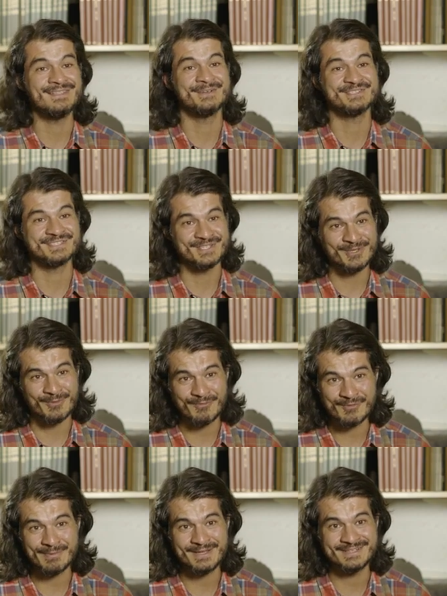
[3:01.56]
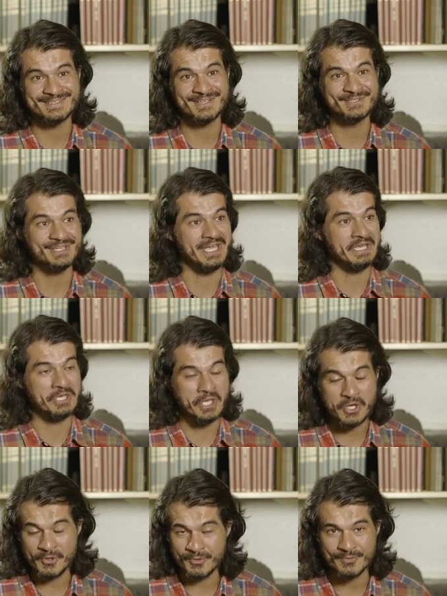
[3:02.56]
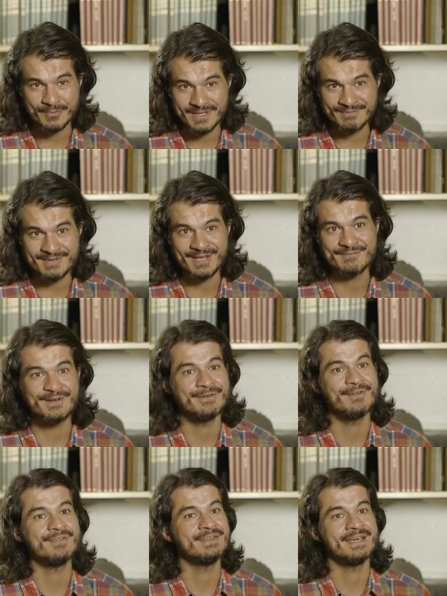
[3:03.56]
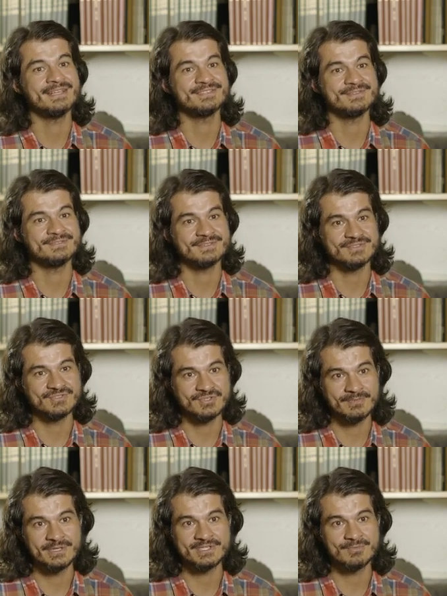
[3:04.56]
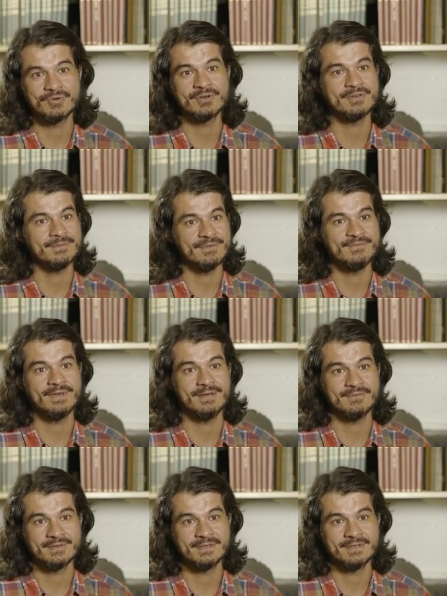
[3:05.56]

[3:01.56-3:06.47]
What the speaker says: there's still a role for paleontology, and no, we have not found all the dinosaurs. There's so much more to be found.